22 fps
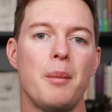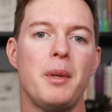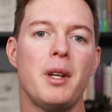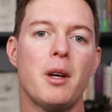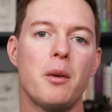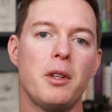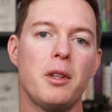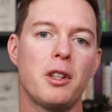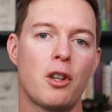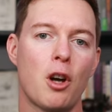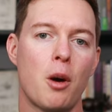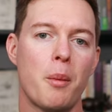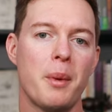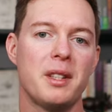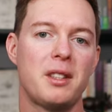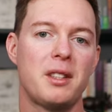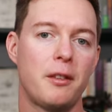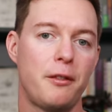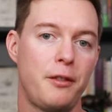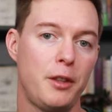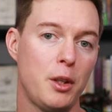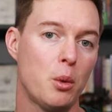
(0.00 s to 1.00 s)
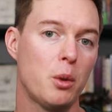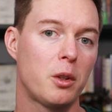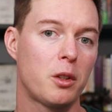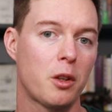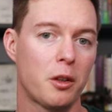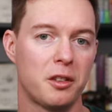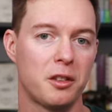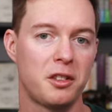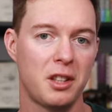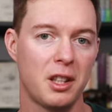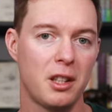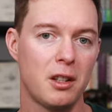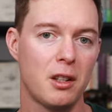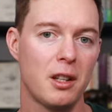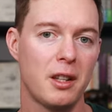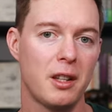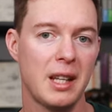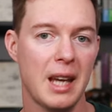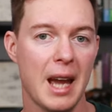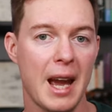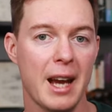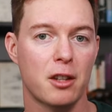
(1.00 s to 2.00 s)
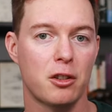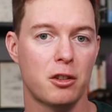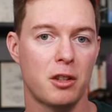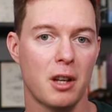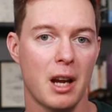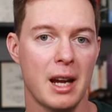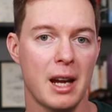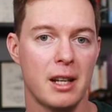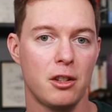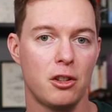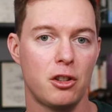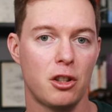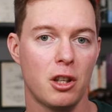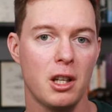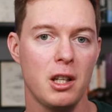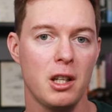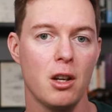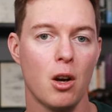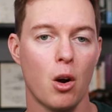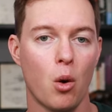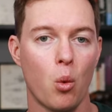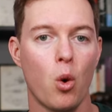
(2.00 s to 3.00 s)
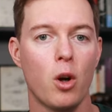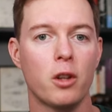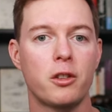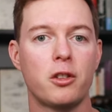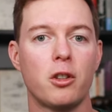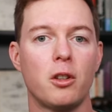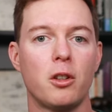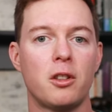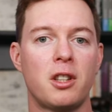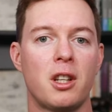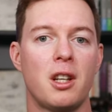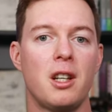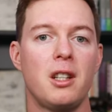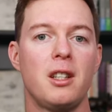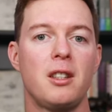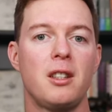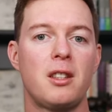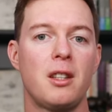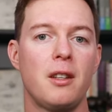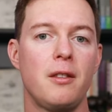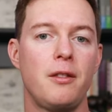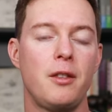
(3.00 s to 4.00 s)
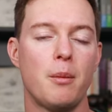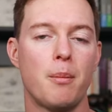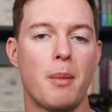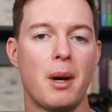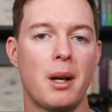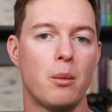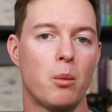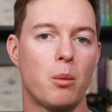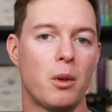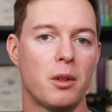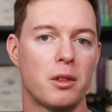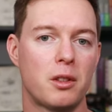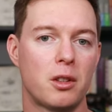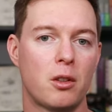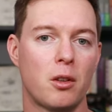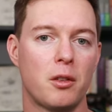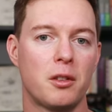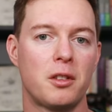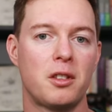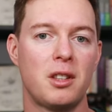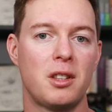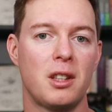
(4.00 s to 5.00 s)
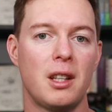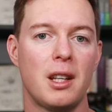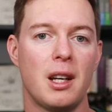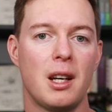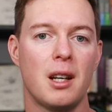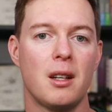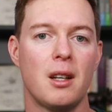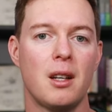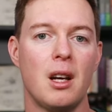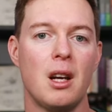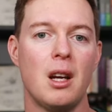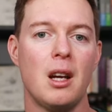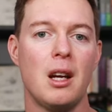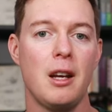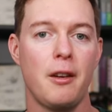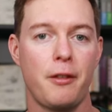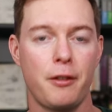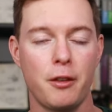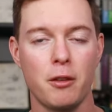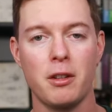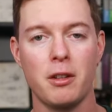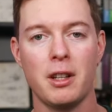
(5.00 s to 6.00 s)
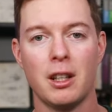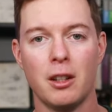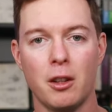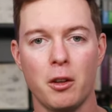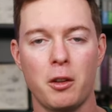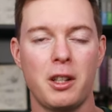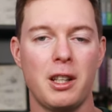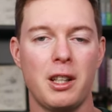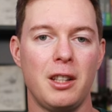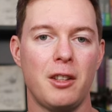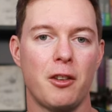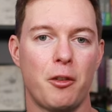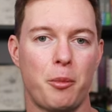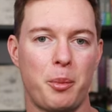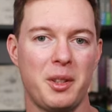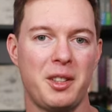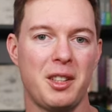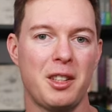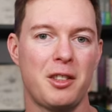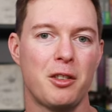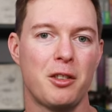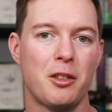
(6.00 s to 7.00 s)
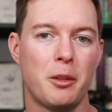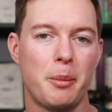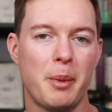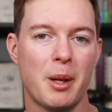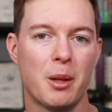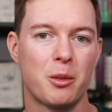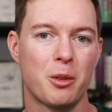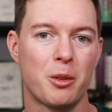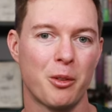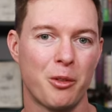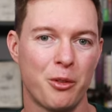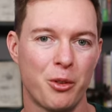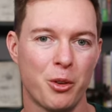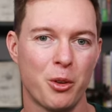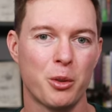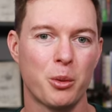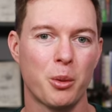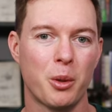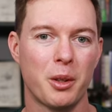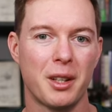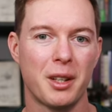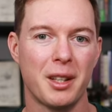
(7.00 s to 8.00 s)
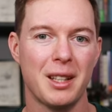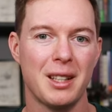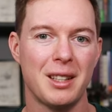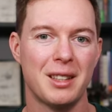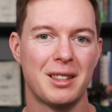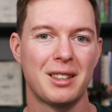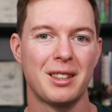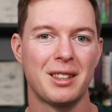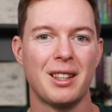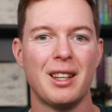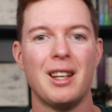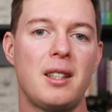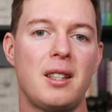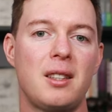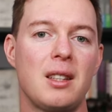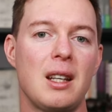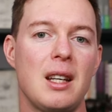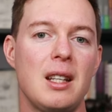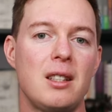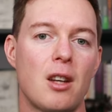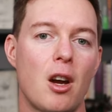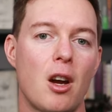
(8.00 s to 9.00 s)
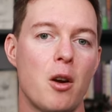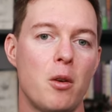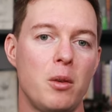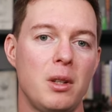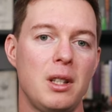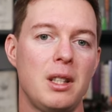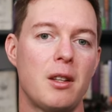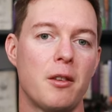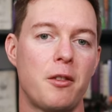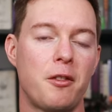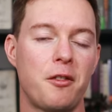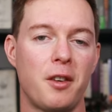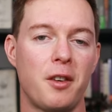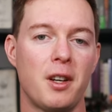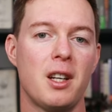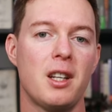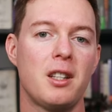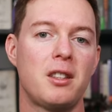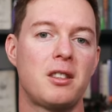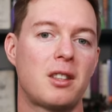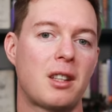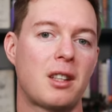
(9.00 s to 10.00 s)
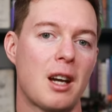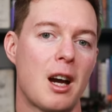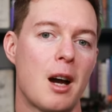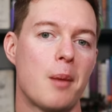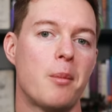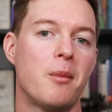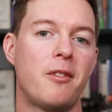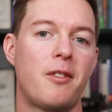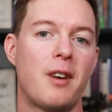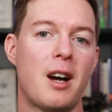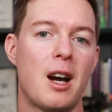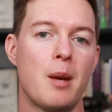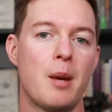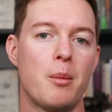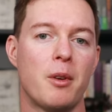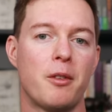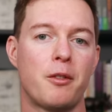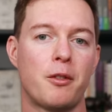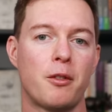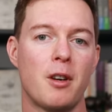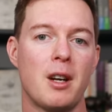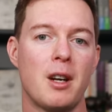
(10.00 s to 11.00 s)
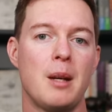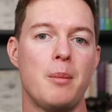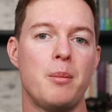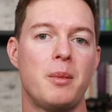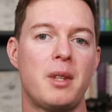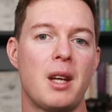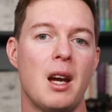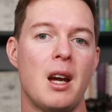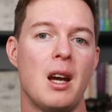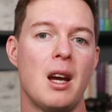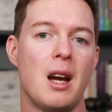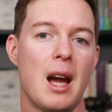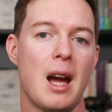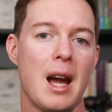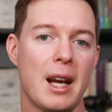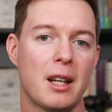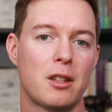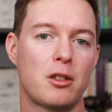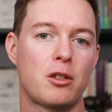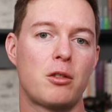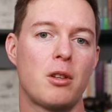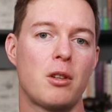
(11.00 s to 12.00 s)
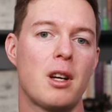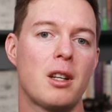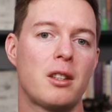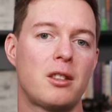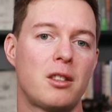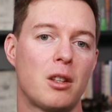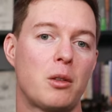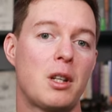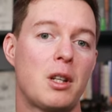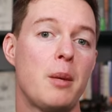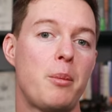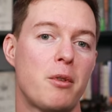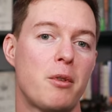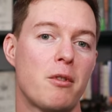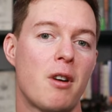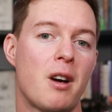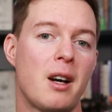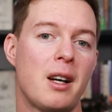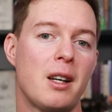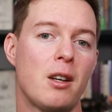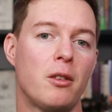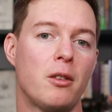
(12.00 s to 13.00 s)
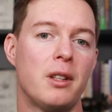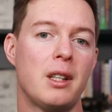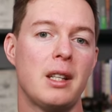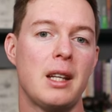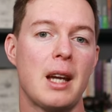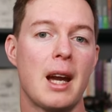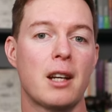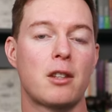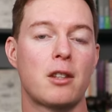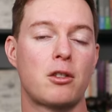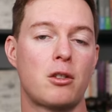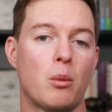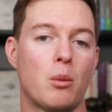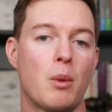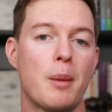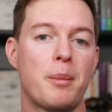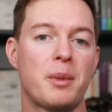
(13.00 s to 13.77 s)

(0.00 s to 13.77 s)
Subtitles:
Let me know in the comments if you would consider the Extra NG or what alternative you might want to consider if you're in a lucky enough position to be able to afford one of these. This is only the first carbon fibre framed Extra, so keep your eye on the Extra